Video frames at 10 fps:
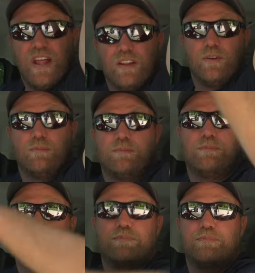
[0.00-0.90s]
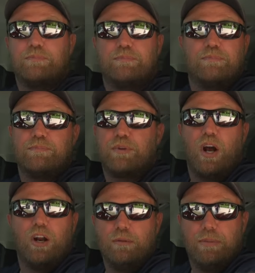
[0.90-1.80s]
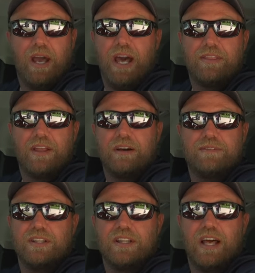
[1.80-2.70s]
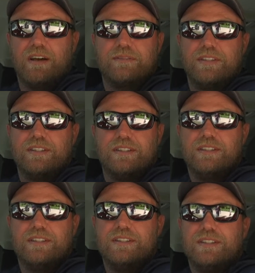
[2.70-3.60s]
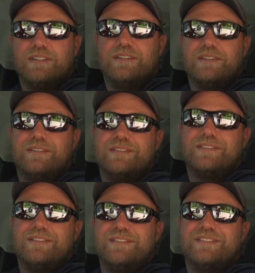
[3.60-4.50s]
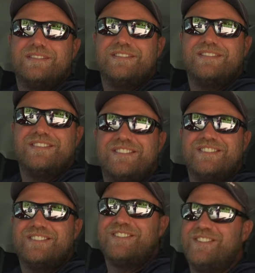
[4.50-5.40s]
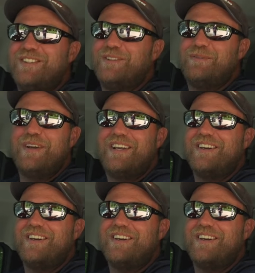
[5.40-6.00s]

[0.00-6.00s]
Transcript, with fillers: that little cart path off to the left. Yeah, I was like, man. I just said on the